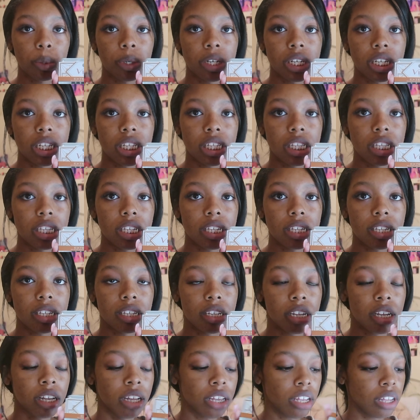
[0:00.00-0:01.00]
ones,
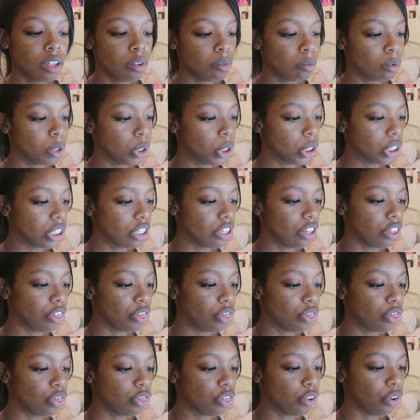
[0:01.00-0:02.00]
which is the
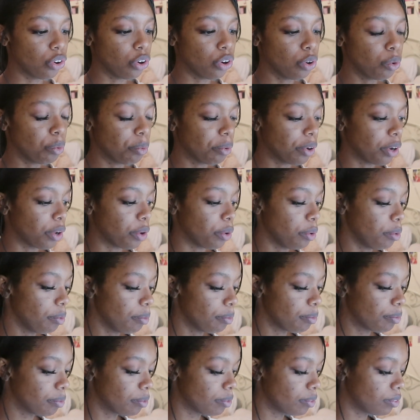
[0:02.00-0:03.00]
third row.
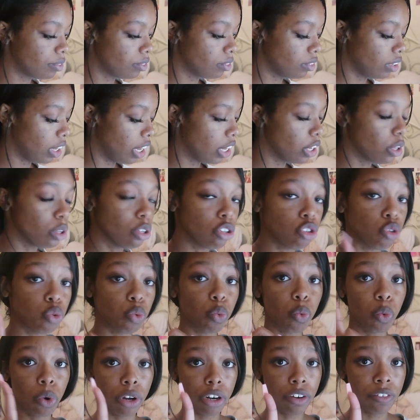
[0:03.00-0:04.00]
I used
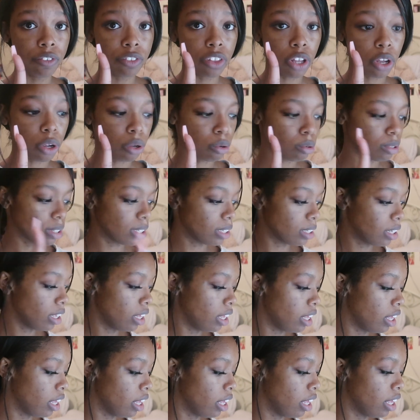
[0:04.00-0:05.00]
one of those.
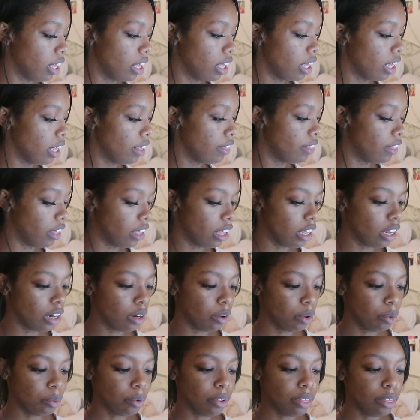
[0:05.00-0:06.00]
And
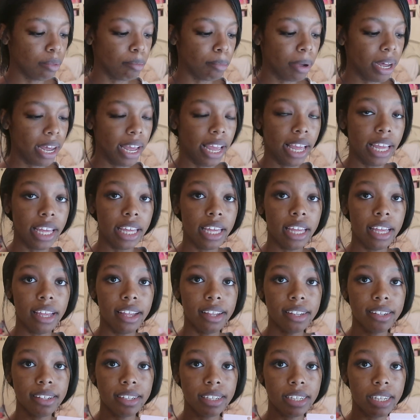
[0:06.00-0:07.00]
then with my
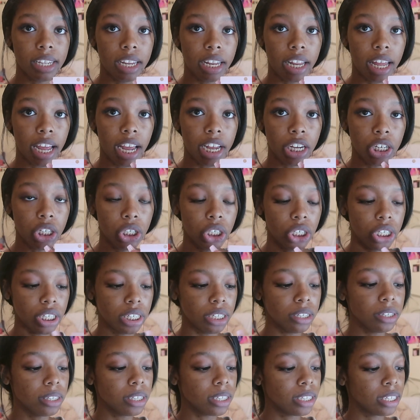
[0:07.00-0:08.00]
Kiss
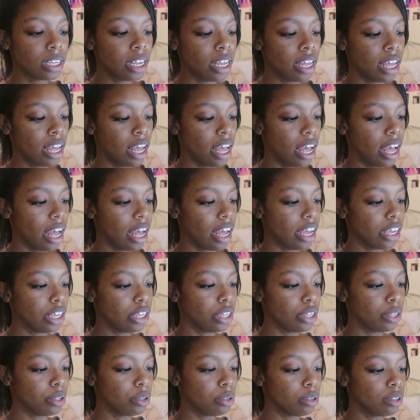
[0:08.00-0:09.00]
lashes, I
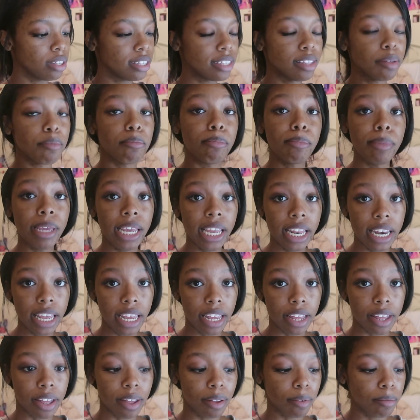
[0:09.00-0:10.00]
used the
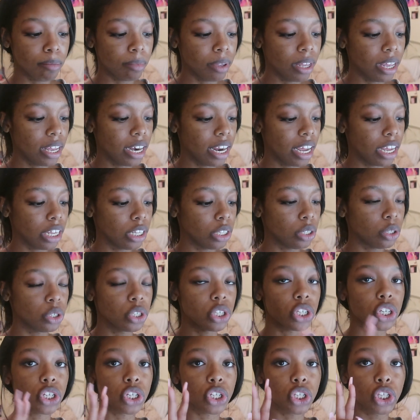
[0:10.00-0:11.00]
medium, and I
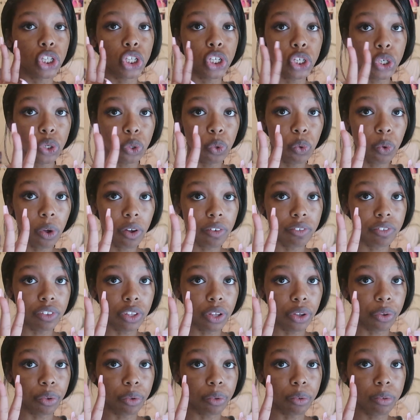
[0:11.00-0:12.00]
used two of
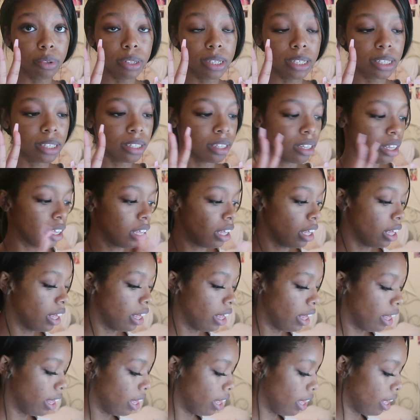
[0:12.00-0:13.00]
those.
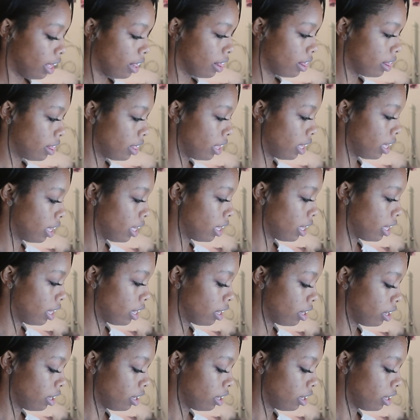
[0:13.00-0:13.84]
And then